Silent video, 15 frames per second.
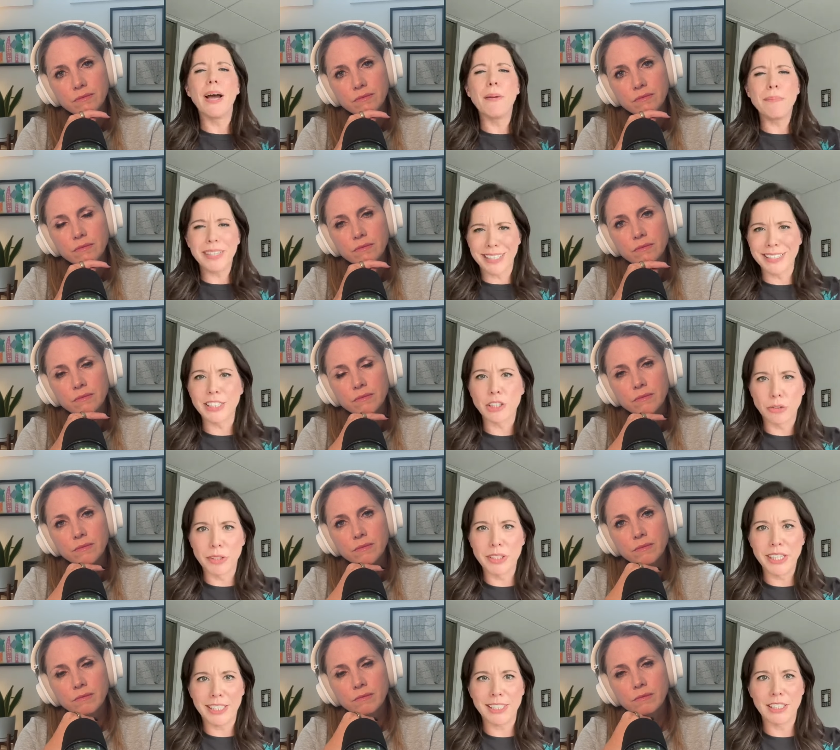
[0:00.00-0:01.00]
Speaker 1: I'm being a little
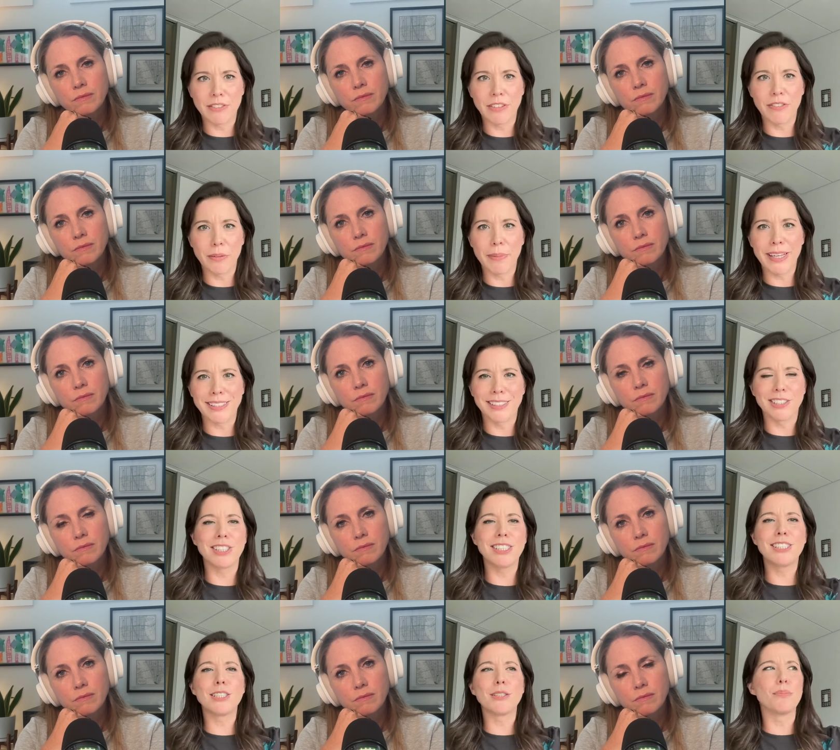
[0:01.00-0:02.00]
reductive of the message.
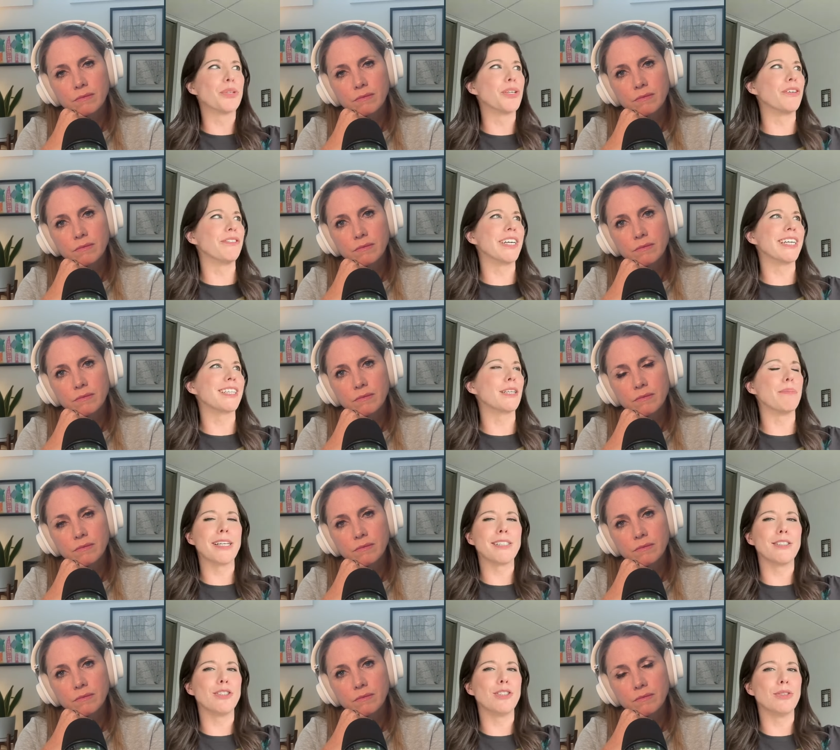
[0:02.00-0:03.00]
This is more of like the
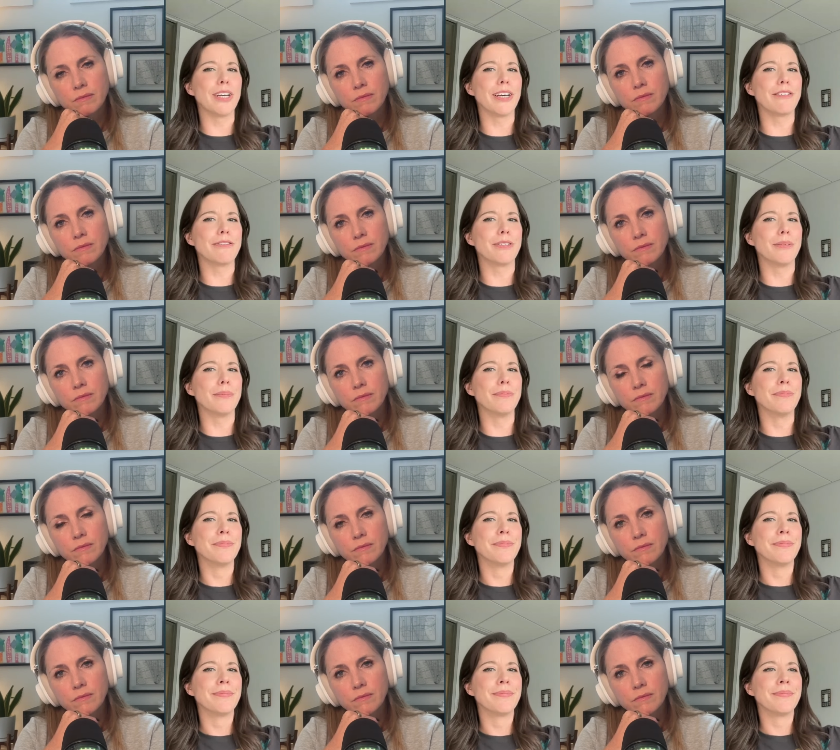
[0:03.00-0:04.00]
message you get from
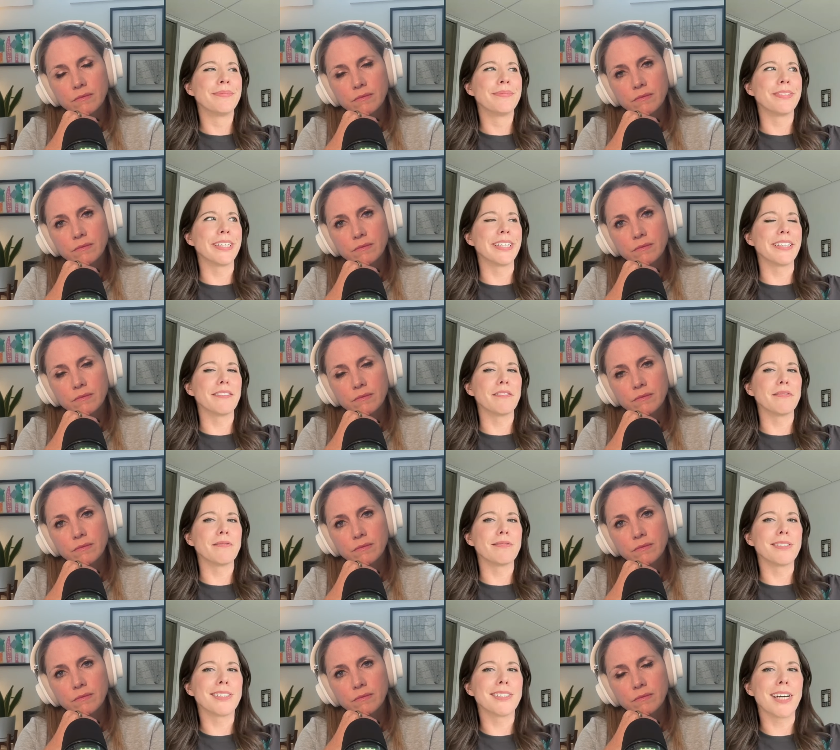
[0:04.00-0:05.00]
like
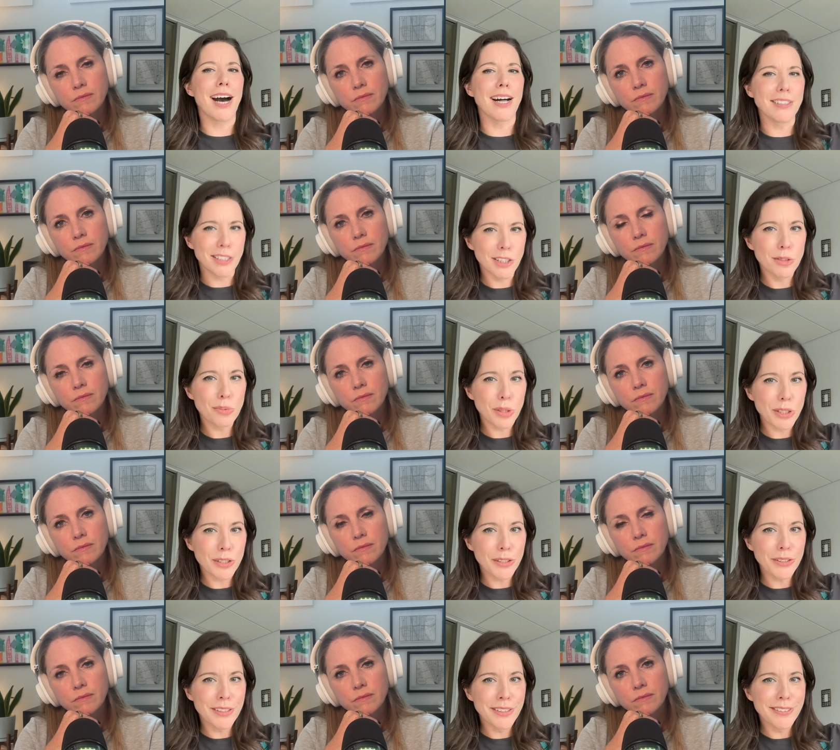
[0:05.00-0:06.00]
college
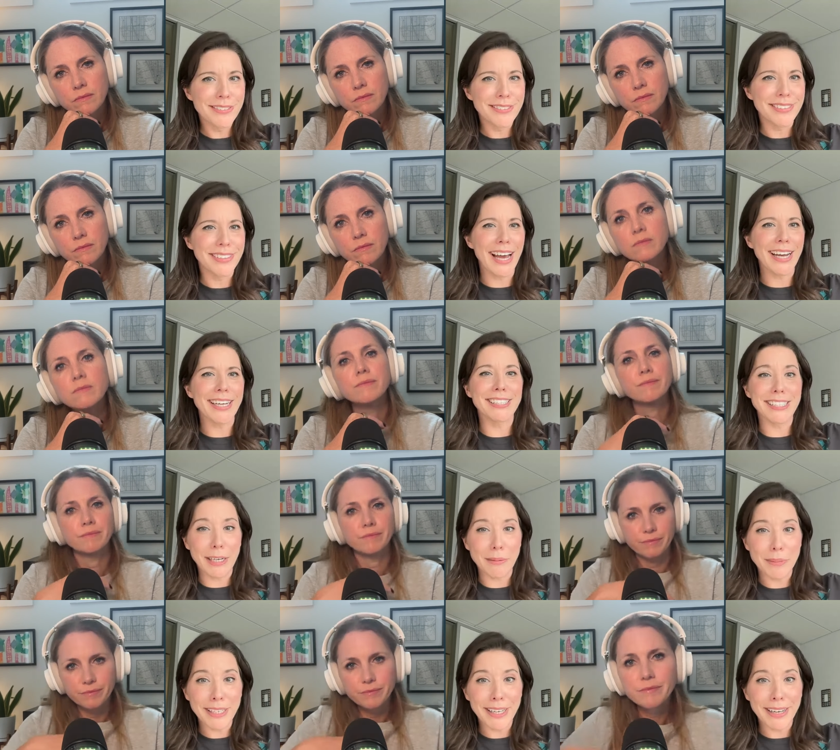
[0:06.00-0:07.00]
world,
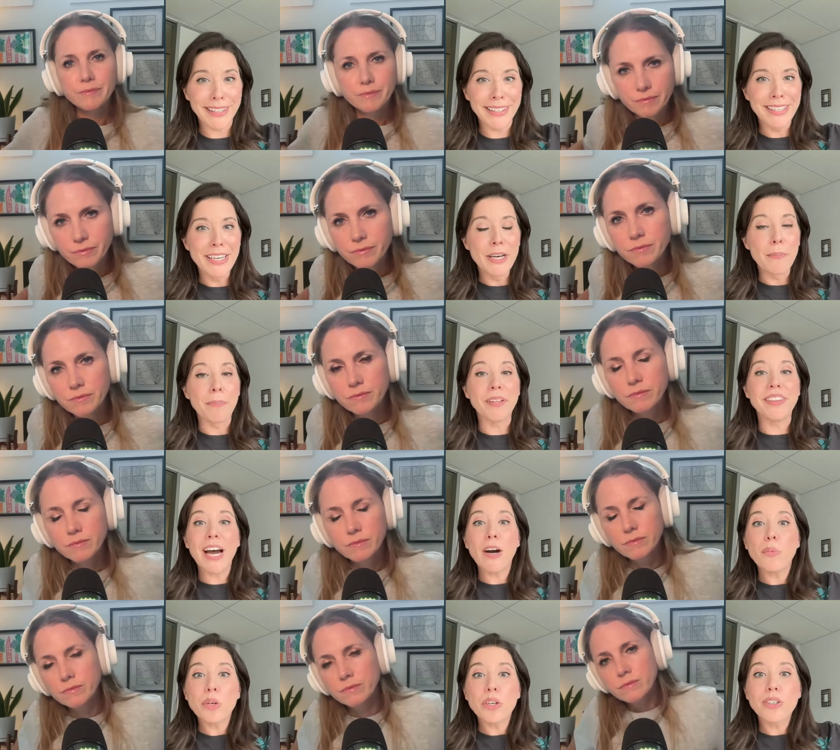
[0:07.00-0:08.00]
academia, mm-hmm. but
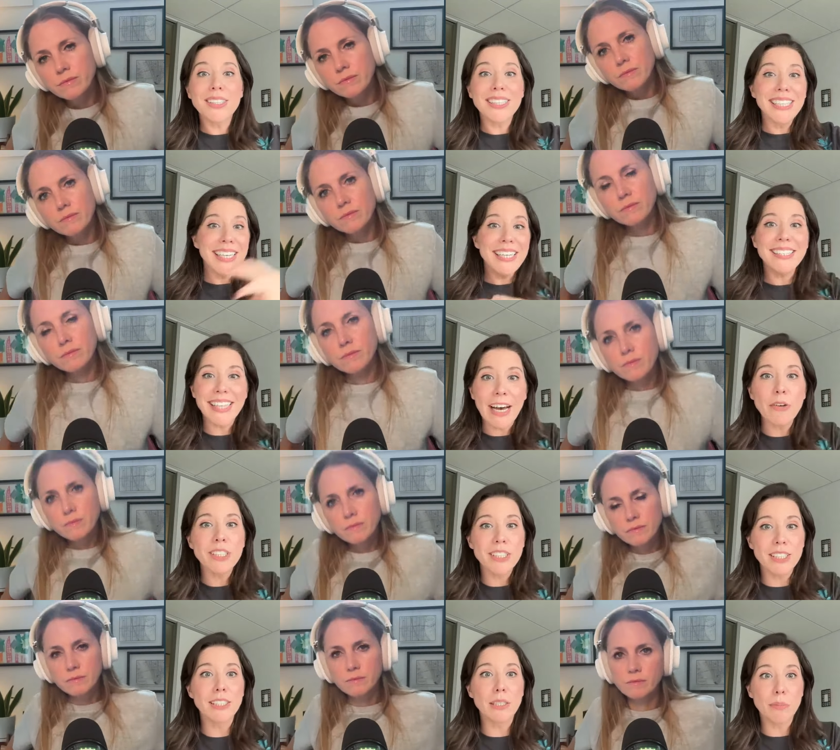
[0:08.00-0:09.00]
that world leaks out
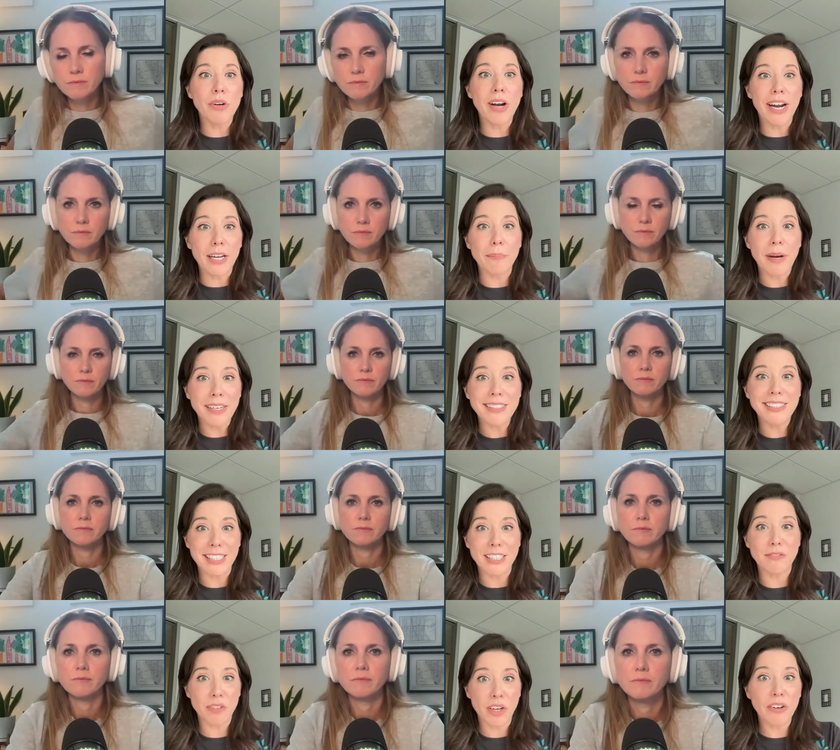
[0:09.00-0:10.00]
into democratic
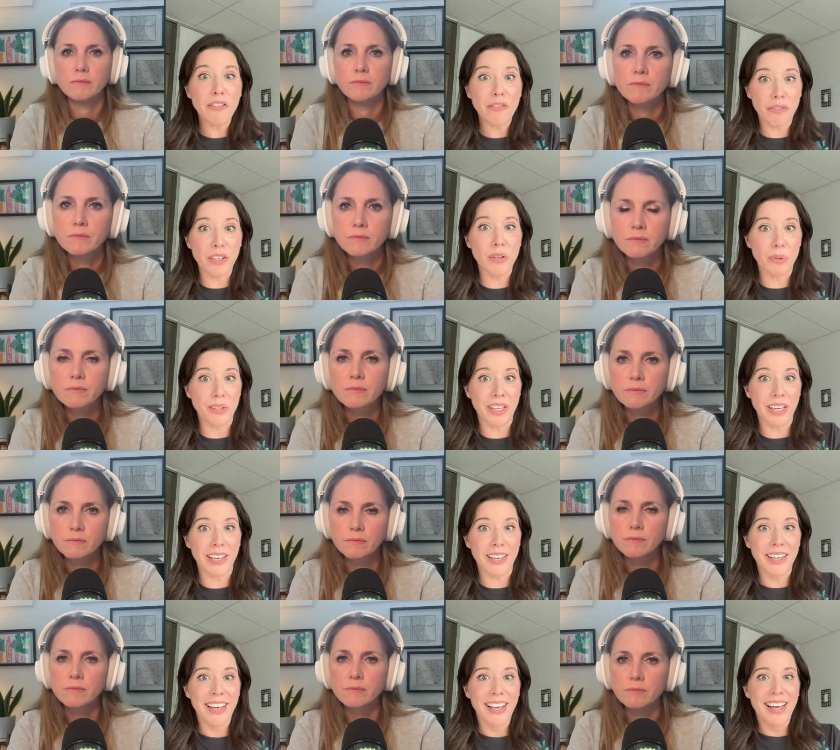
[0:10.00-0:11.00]
politics very frequently.
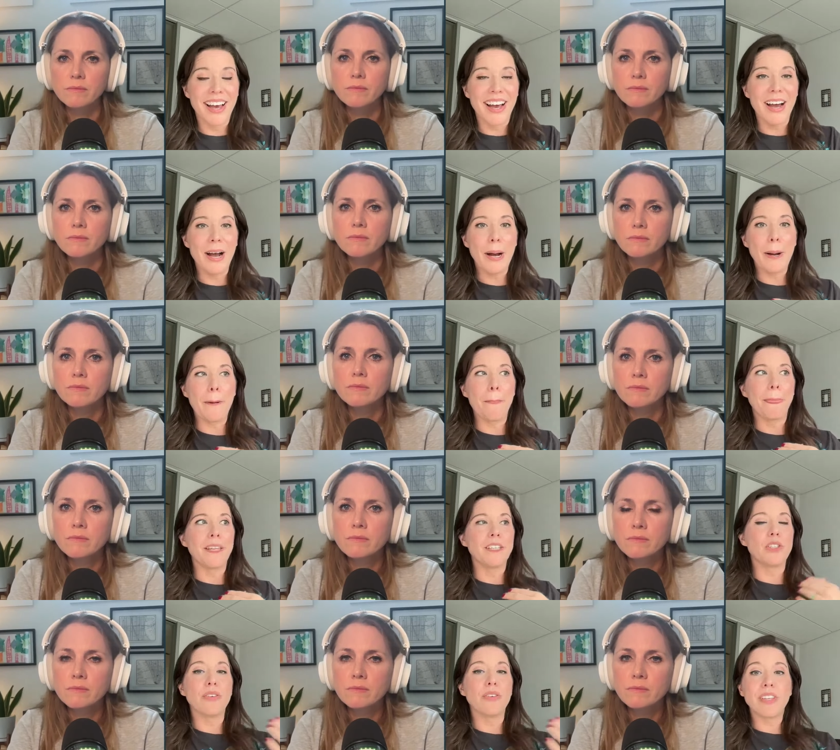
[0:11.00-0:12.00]
Um,
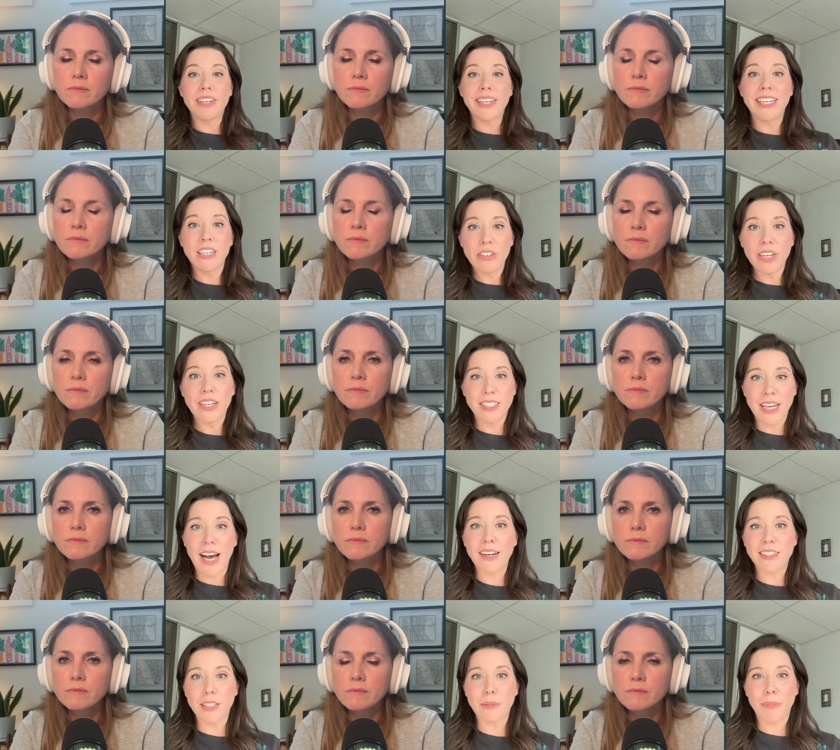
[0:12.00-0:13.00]
so if they're hearing
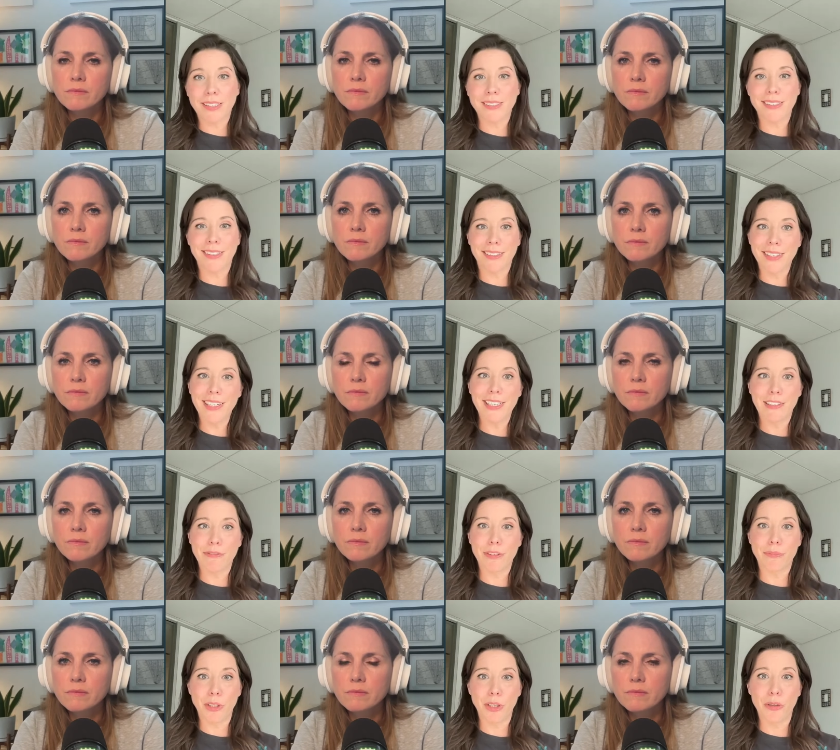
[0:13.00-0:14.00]
toxic masculinity
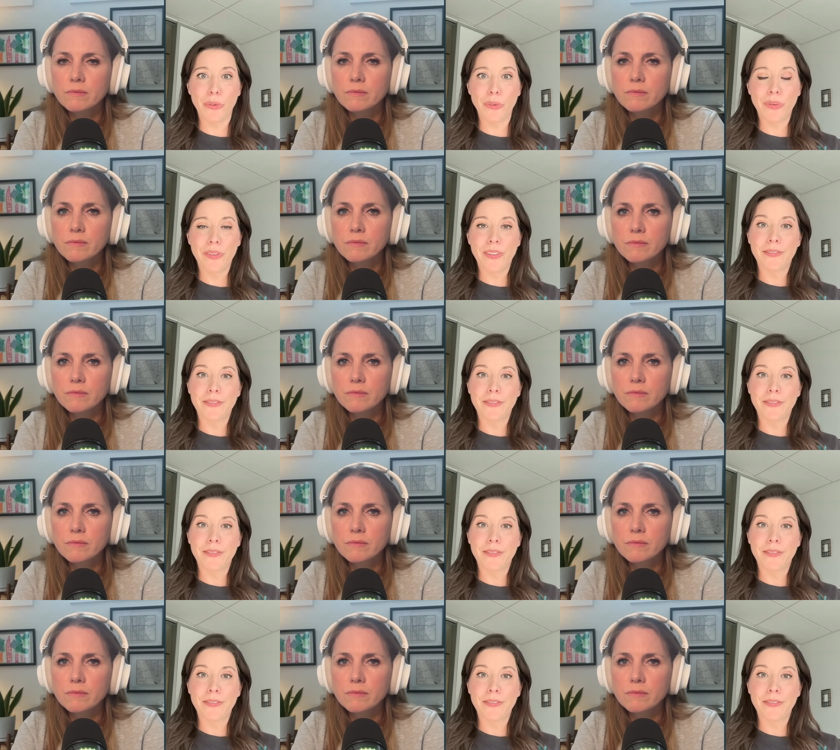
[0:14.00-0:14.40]
from you,